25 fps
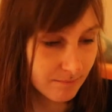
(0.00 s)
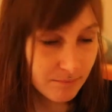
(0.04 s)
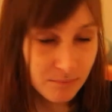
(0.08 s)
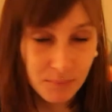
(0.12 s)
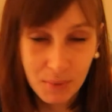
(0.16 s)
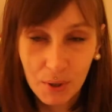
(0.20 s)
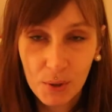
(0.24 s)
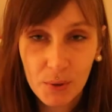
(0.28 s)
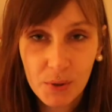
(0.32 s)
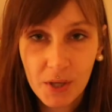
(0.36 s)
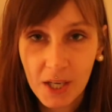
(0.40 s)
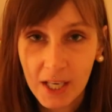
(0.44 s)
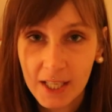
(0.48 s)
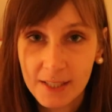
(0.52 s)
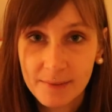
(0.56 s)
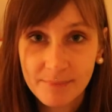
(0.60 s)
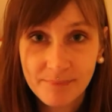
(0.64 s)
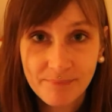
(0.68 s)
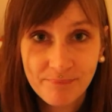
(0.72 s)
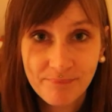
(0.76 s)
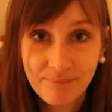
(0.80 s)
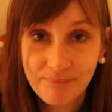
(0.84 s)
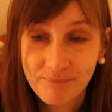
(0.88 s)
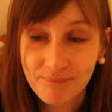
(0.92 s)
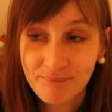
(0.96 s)

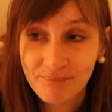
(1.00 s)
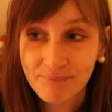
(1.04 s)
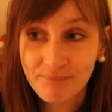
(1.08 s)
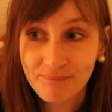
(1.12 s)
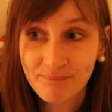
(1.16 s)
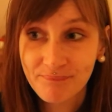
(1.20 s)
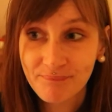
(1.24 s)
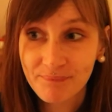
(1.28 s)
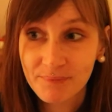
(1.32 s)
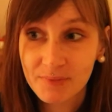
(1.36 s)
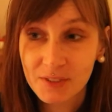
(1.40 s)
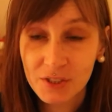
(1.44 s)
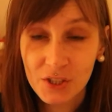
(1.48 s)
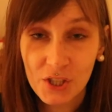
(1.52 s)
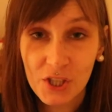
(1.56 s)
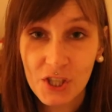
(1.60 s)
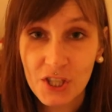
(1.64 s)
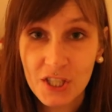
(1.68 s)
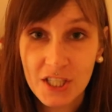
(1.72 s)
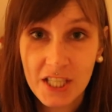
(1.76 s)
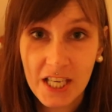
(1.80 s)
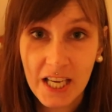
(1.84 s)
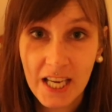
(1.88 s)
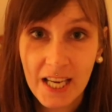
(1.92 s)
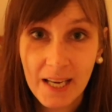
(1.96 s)
broken,
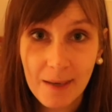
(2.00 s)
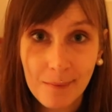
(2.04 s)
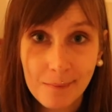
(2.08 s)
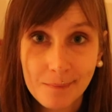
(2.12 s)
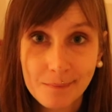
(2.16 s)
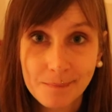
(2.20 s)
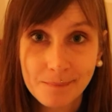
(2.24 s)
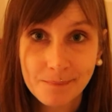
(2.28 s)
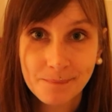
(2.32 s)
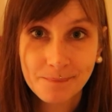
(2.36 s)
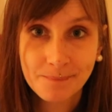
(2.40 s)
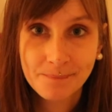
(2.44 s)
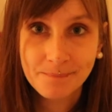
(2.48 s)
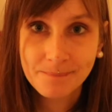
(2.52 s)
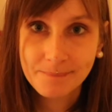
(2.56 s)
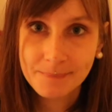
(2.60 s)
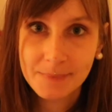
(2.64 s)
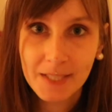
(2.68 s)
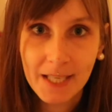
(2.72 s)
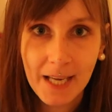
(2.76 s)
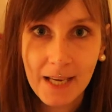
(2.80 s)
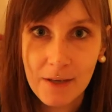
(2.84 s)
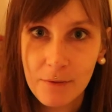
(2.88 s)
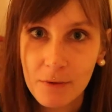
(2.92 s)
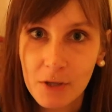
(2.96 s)
dirty,
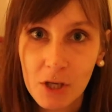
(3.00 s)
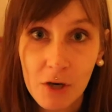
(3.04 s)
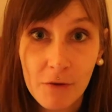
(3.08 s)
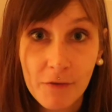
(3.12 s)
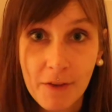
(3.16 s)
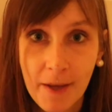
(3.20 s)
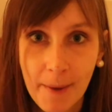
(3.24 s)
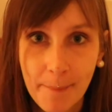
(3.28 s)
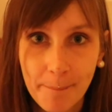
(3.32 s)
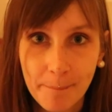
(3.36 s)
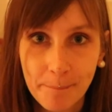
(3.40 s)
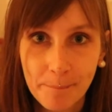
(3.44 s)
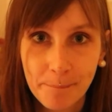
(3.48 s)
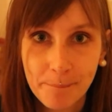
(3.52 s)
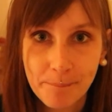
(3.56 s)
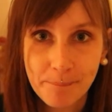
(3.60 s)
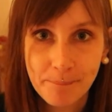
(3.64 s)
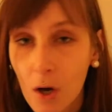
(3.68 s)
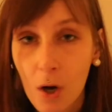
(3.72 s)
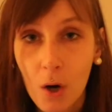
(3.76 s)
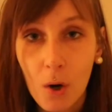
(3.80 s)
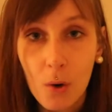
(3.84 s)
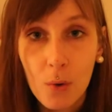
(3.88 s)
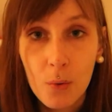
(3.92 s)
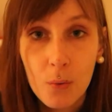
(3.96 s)
get rid of them.
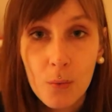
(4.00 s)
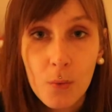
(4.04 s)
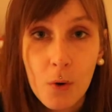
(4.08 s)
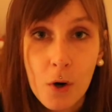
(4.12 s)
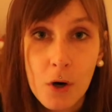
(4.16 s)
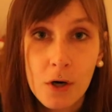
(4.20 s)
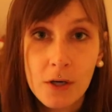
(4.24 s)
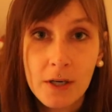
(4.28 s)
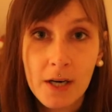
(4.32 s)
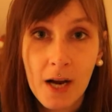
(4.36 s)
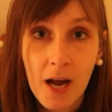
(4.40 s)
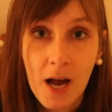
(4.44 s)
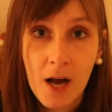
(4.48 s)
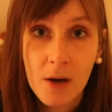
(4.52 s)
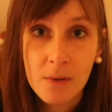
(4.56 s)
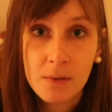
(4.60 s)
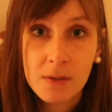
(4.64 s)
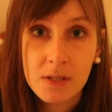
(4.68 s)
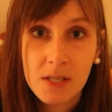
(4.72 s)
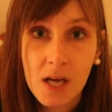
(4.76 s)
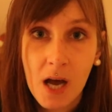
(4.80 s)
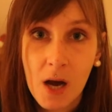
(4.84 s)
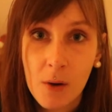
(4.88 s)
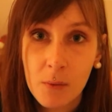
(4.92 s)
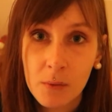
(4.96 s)
Worn out
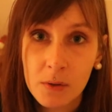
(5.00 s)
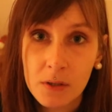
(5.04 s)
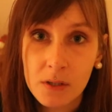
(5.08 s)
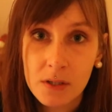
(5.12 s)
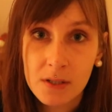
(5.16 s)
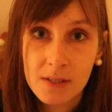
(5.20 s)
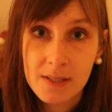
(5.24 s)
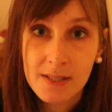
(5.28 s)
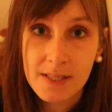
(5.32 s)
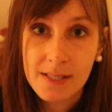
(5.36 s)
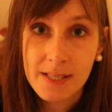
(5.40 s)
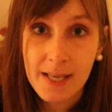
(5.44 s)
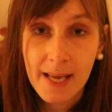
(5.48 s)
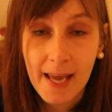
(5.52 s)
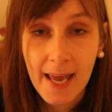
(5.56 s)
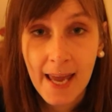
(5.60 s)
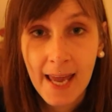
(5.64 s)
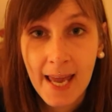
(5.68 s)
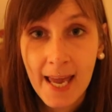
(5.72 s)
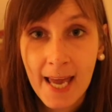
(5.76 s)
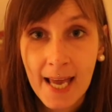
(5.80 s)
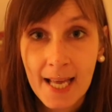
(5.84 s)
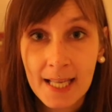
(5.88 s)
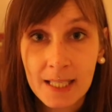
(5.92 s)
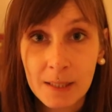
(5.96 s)
towels
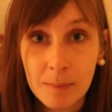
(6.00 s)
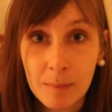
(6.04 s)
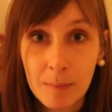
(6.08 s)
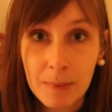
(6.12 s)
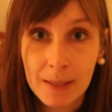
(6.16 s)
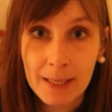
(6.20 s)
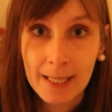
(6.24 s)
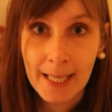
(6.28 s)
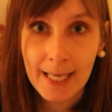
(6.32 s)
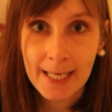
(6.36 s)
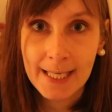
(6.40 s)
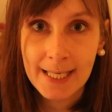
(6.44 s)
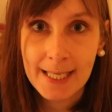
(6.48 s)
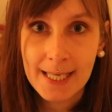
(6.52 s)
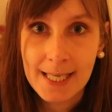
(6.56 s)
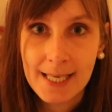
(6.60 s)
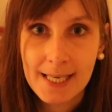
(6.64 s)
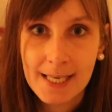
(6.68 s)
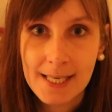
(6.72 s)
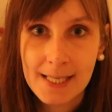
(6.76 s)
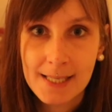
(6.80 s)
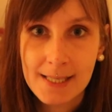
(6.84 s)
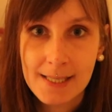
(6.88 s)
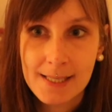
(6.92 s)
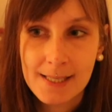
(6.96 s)
and
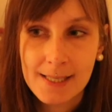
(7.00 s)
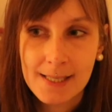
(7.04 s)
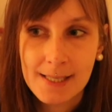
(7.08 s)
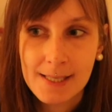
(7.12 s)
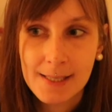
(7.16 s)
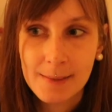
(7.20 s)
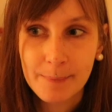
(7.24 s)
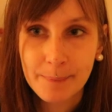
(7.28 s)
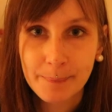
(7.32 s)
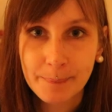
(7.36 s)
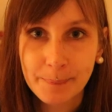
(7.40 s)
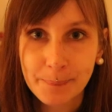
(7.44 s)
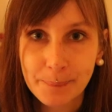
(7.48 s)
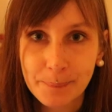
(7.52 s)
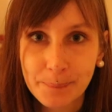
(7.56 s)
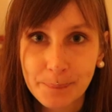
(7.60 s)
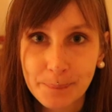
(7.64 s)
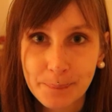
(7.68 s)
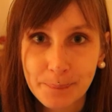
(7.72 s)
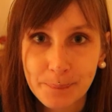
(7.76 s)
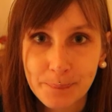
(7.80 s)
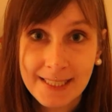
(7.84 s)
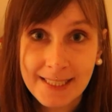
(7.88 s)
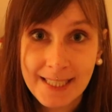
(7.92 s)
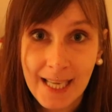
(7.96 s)
blankets.
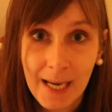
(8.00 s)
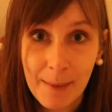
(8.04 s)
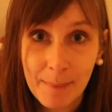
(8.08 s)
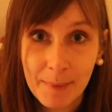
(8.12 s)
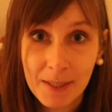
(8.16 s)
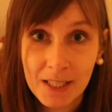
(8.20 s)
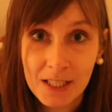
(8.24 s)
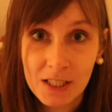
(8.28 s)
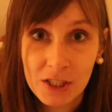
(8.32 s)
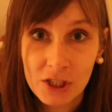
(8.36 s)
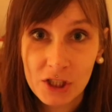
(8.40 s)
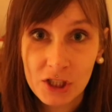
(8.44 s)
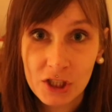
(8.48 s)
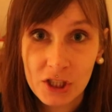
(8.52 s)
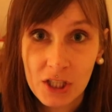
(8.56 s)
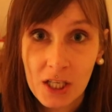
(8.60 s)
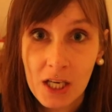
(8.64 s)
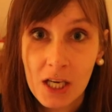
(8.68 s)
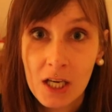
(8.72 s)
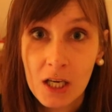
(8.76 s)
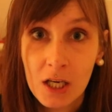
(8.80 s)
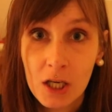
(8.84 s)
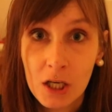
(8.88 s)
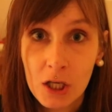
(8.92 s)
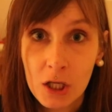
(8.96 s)
Damaged
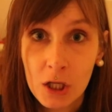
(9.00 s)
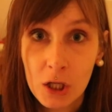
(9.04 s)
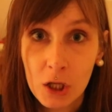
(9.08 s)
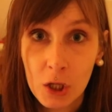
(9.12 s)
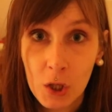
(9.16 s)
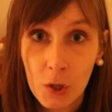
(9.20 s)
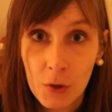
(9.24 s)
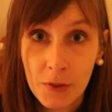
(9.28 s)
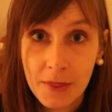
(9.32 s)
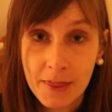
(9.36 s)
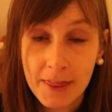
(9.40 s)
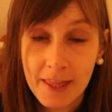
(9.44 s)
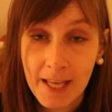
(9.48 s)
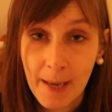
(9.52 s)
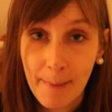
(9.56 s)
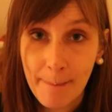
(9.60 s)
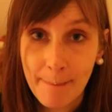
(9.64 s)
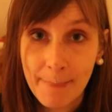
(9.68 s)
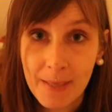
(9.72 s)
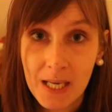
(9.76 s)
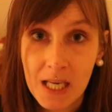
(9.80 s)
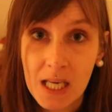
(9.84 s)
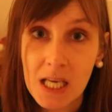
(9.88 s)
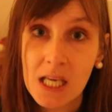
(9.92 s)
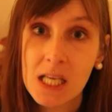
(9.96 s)
cloth
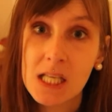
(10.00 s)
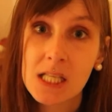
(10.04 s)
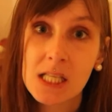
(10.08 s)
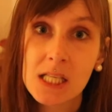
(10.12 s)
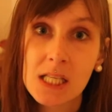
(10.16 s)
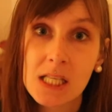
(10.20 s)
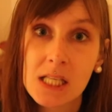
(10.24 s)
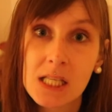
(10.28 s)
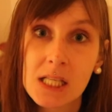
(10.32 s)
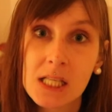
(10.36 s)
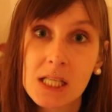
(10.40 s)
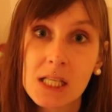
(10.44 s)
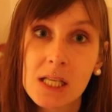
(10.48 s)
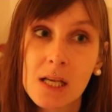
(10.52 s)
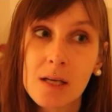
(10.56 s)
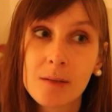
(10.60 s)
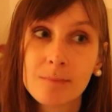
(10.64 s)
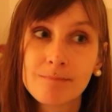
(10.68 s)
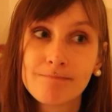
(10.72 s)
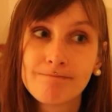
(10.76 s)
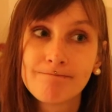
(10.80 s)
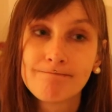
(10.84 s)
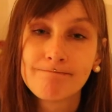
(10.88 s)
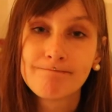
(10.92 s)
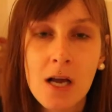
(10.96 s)
napkins.
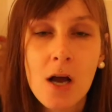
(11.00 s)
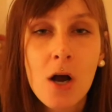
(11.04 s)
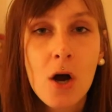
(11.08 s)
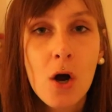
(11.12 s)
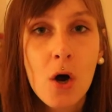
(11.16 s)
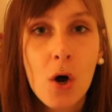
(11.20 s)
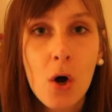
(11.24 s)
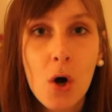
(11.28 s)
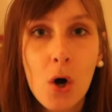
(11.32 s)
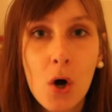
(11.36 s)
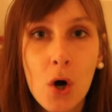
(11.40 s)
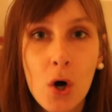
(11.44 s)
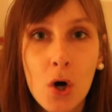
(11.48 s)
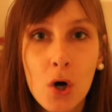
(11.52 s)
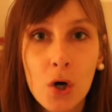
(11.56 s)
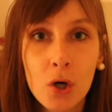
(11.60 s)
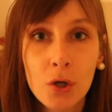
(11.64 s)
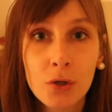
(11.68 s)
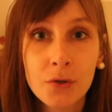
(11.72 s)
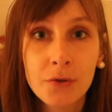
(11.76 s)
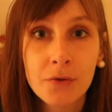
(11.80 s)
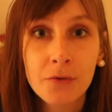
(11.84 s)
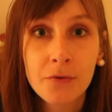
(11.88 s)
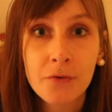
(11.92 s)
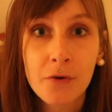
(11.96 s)

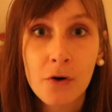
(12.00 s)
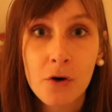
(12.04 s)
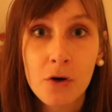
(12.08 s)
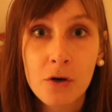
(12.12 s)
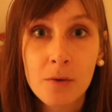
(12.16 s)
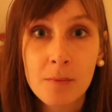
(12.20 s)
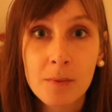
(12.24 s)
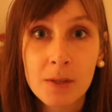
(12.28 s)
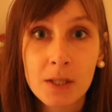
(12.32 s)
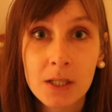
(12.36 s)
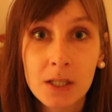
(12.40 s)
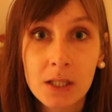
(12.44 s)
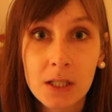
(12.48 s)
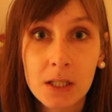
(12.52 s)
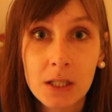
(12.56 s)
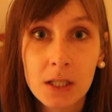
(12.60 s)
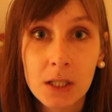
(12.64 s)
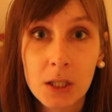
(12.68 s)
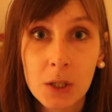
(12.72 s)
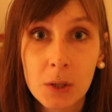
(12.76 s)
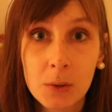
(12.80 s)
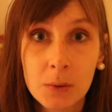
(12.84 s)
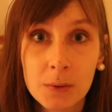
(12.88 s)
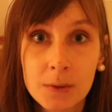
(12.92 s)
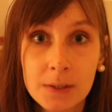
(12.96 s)
Old formal
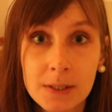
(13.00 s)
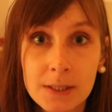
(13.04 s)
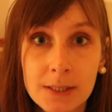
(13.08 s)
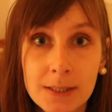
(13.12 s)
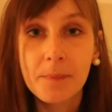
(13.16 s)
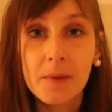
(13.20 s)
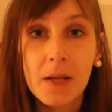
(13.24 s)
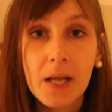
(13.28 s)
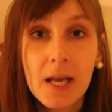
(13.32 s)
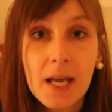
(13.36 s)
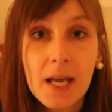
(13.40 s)
clothes.